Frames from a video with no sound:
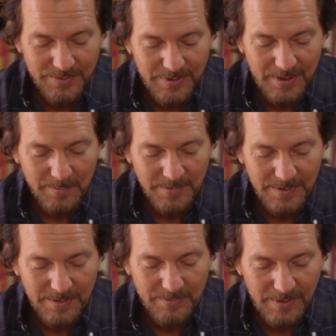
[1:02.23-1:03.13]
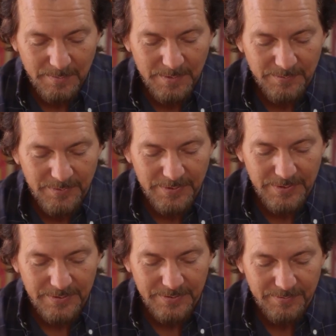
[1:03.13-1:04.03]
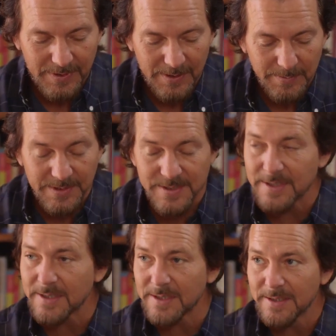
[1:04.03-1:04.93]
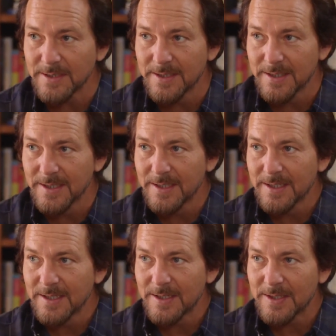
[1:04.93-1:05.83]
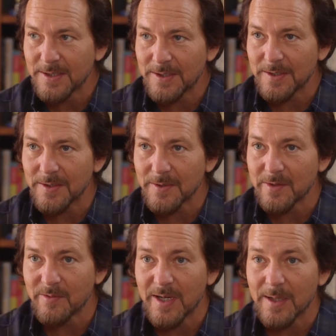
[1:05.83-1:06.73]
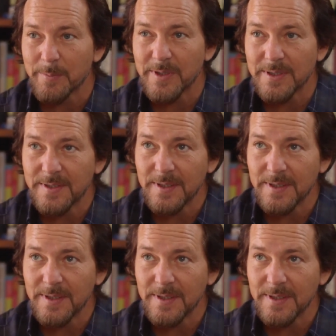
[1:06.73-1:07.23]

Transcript: incredible, incredible to feel the, the vibe of the city, uh, the vibe of the